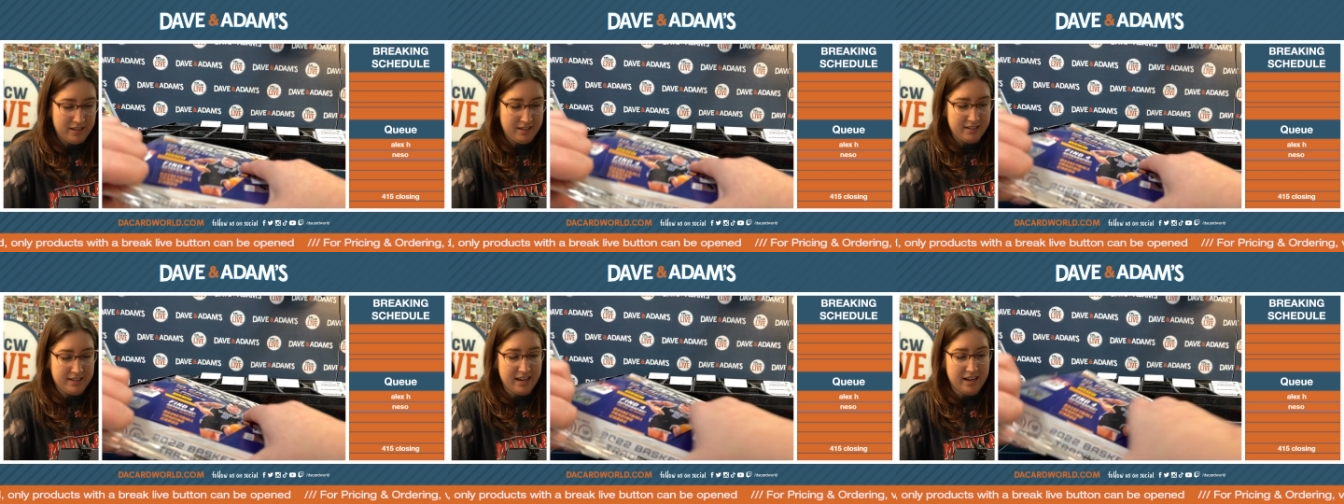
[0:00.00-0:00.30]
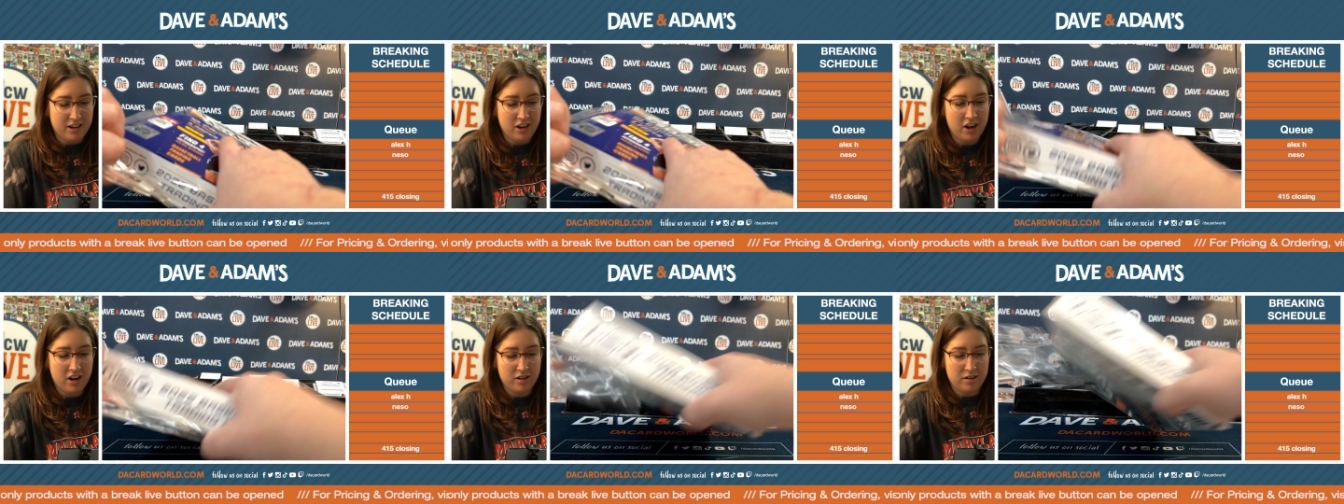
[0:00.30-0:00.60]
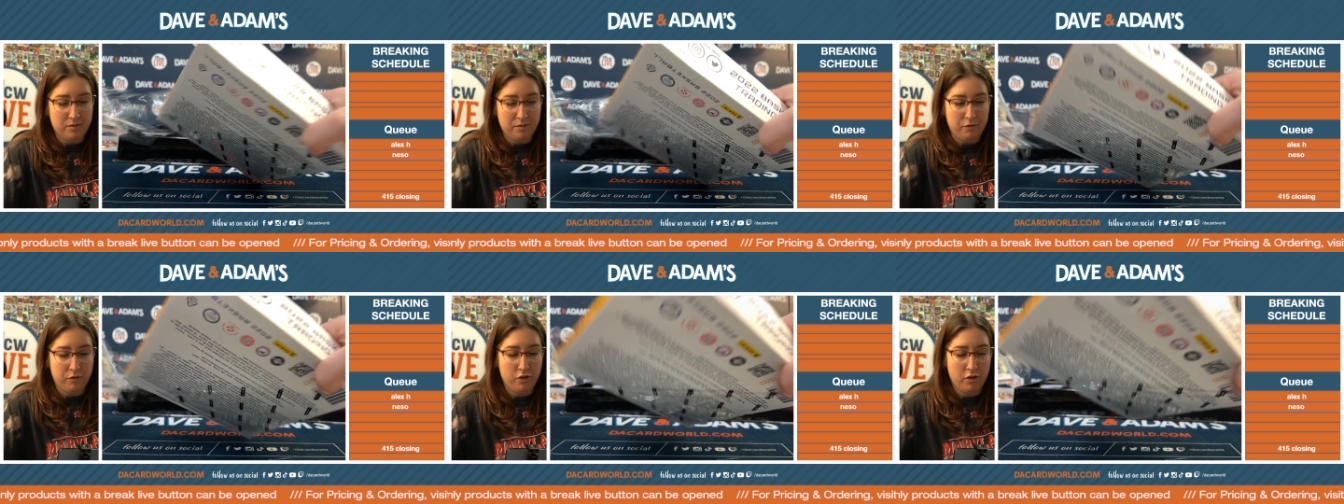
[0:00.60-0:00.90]
10 card,
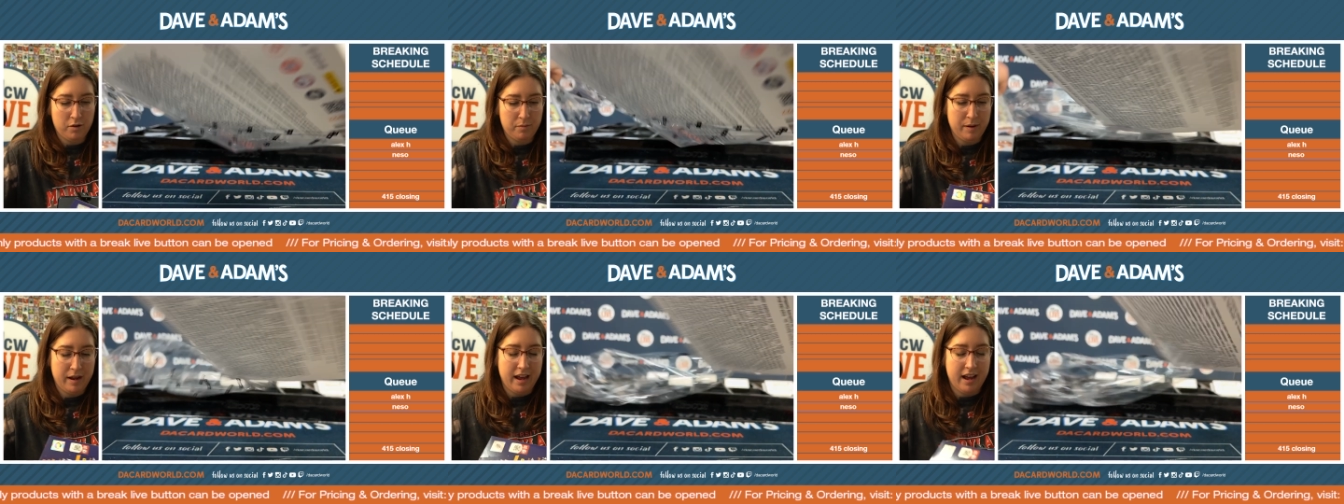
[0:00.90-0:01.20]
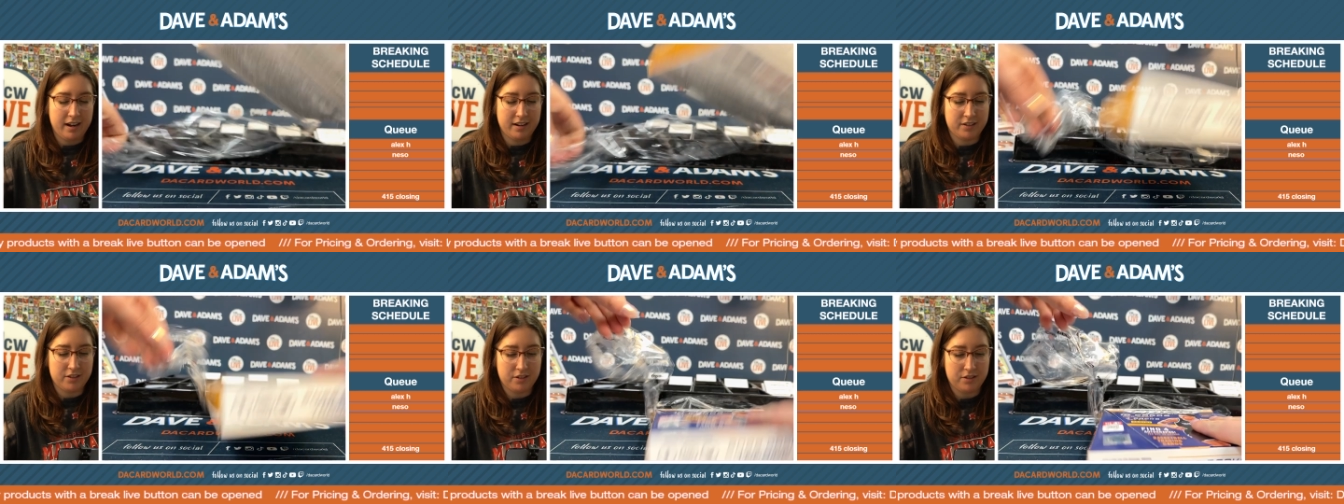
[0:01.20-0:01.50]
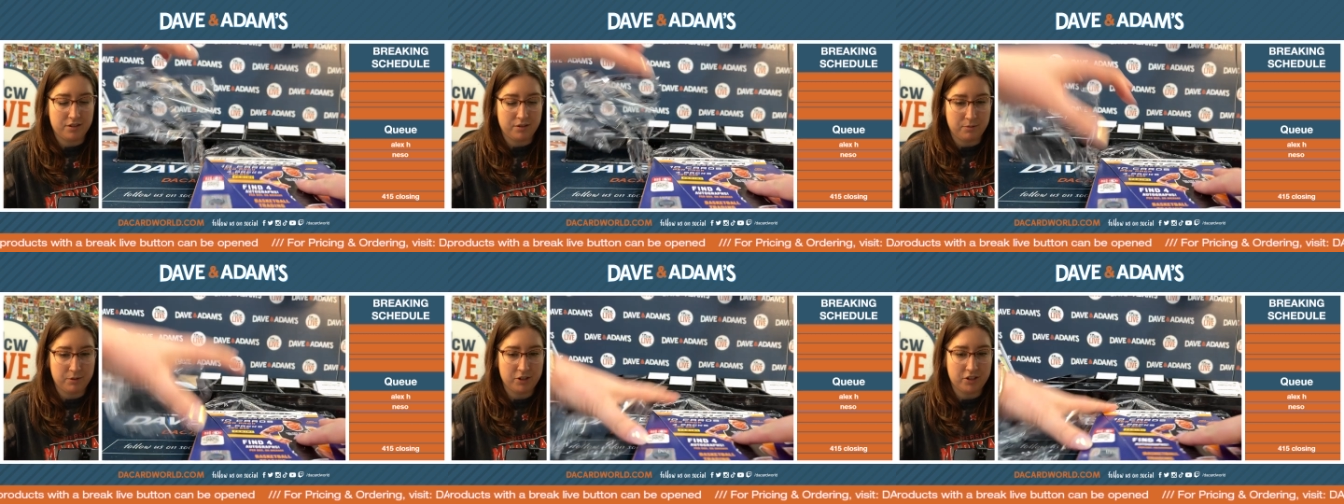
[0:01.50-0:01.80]
4 packs.
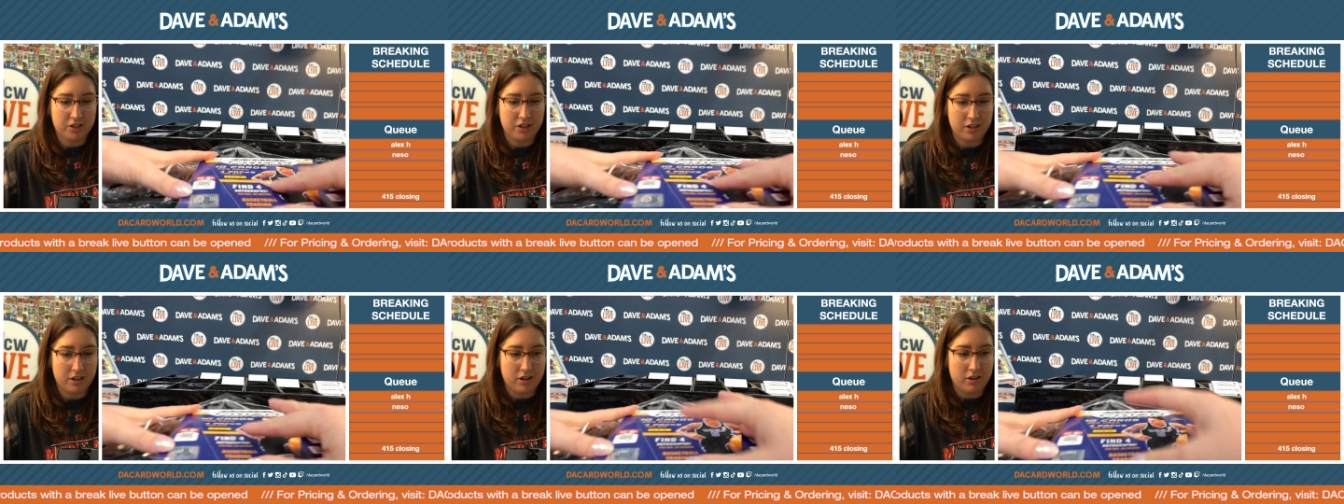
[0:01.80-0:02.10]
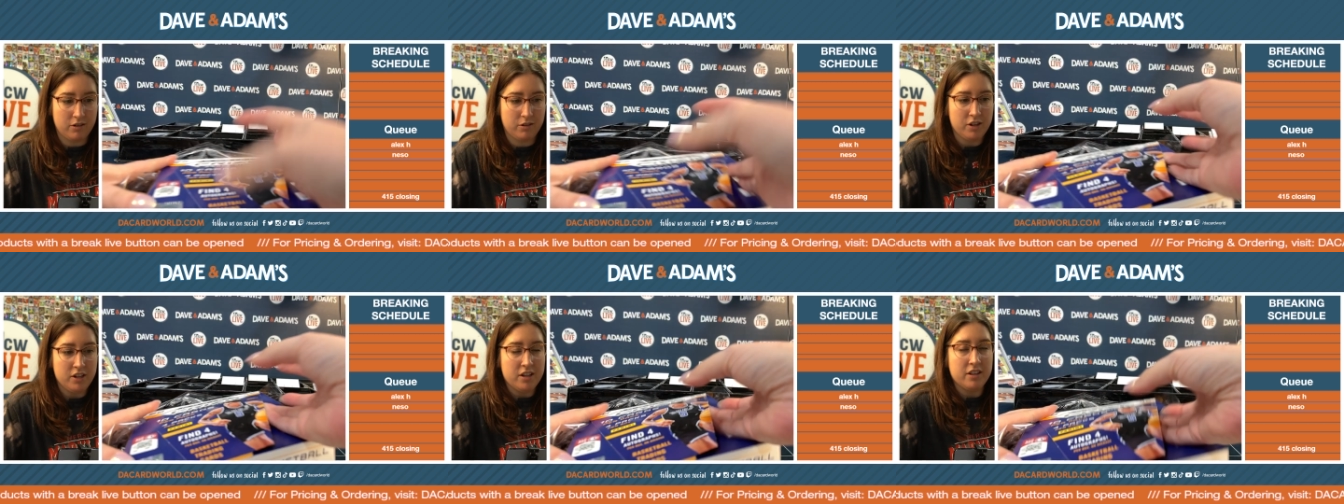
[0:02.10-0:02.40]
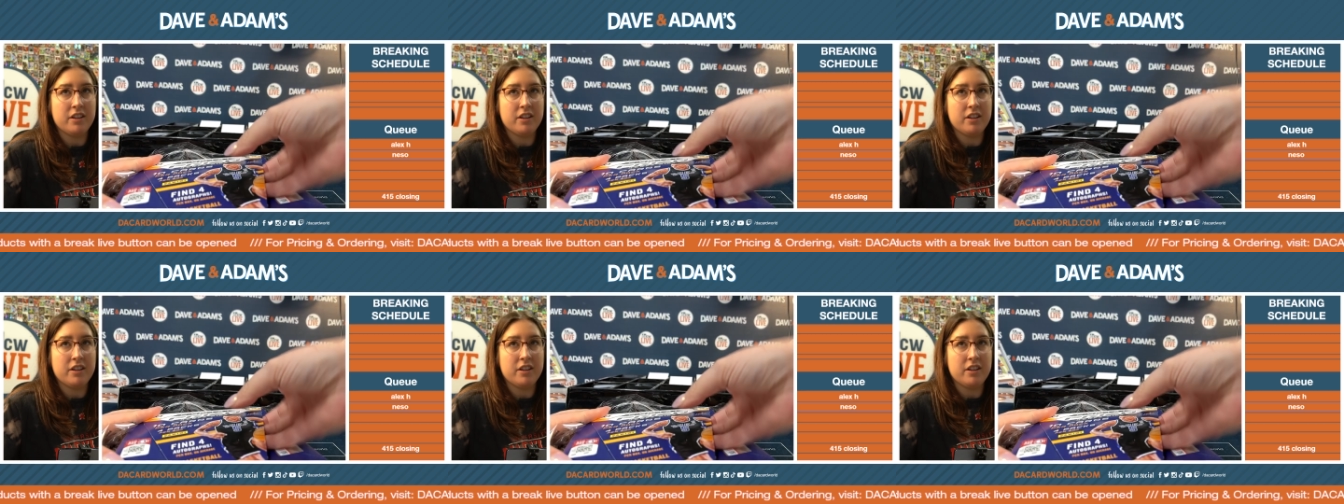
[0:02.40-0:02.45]
So we're just going to go.